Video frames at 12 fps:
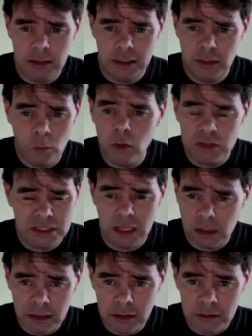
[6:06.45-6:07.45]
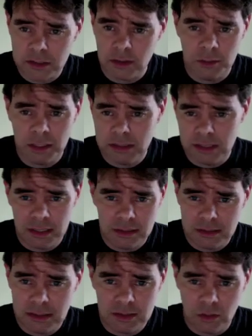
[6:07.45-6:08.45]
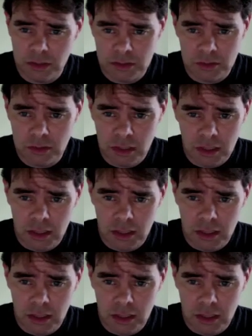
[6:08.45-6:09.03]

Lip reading: it won't sell either. So I'm not saying this is going to